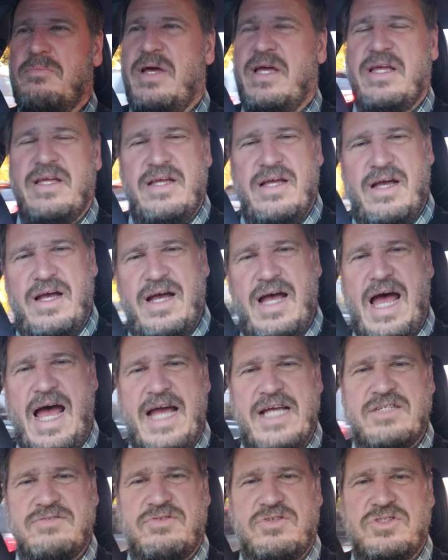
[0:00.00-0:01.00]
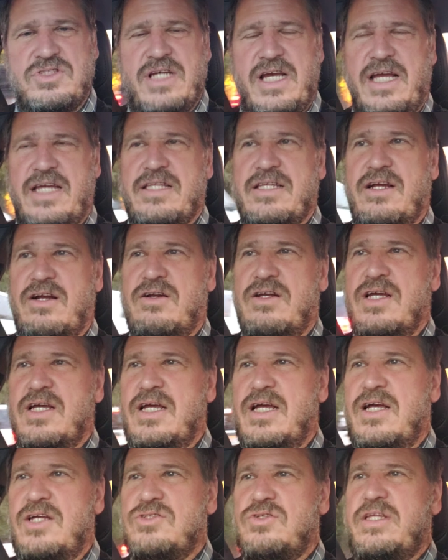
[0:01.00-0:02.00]
in my uh, eyes for a second there.
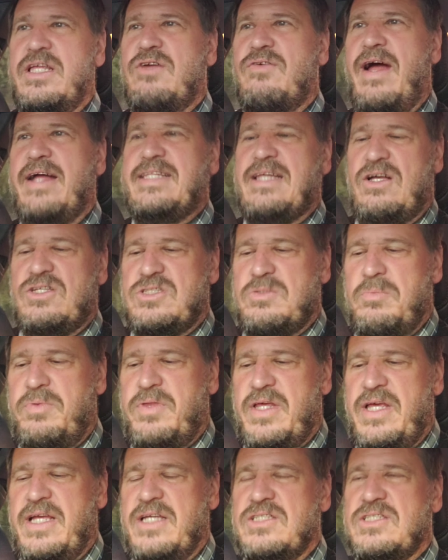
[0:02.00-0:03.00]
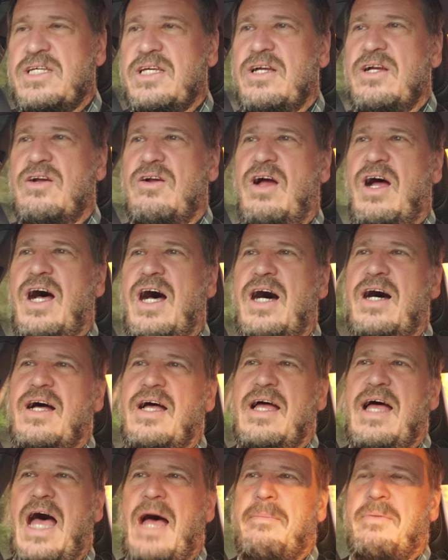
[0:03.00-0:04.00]
So I did write down some things here. Uh,
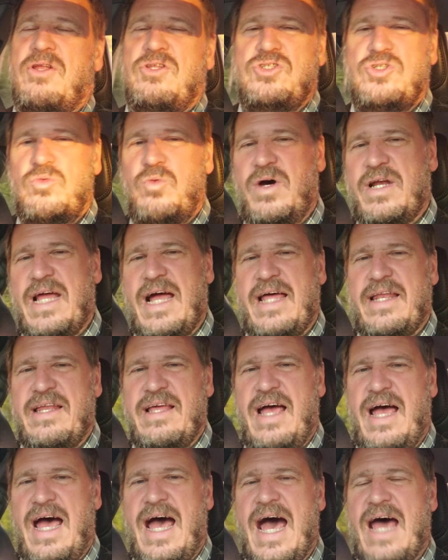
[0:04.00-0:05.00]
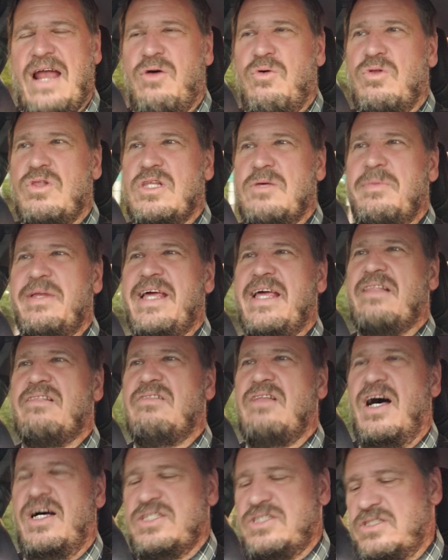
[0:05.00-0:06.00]
I'm going to do one on how to eliminate
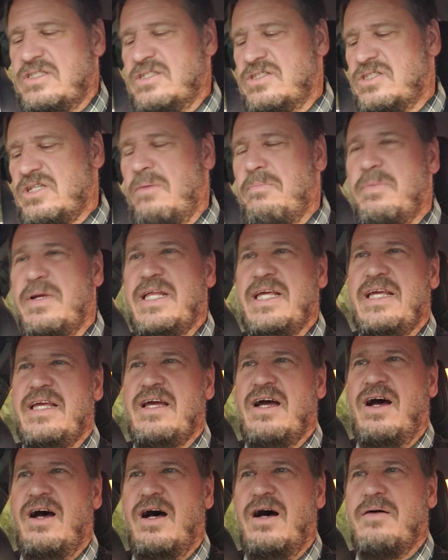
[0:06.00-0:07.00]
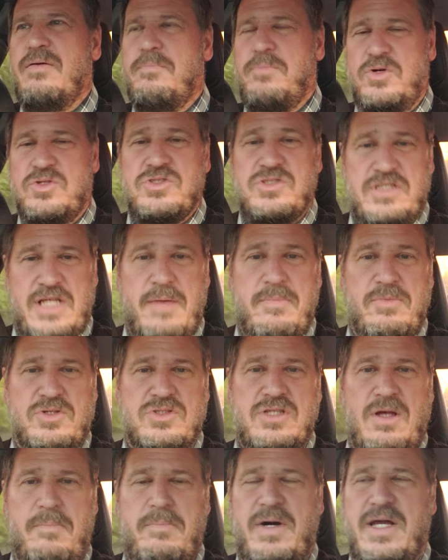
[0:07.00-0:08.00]
lust. Somebody, the person's name is
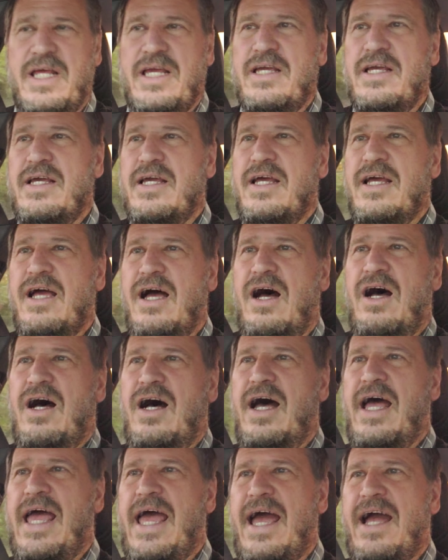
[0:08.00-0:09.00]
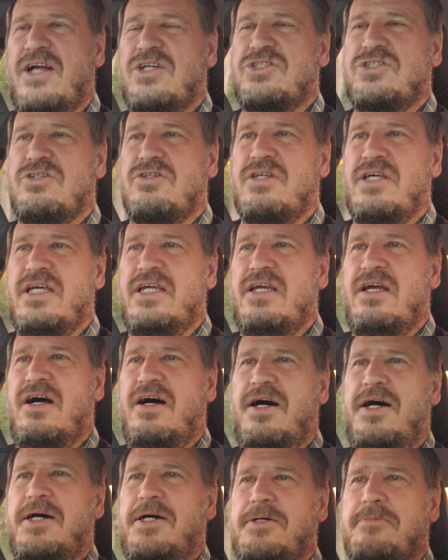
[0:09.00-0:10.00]
somebody, actually.
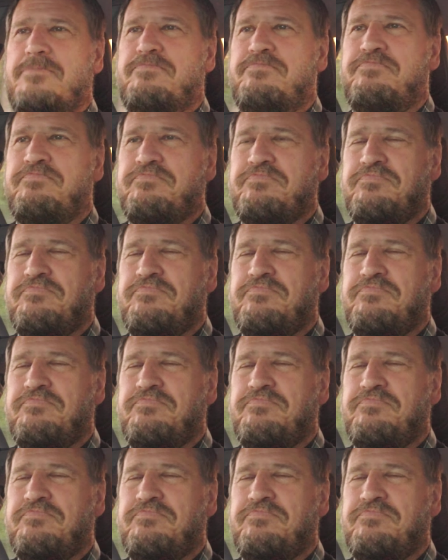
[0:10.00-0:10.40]
Um,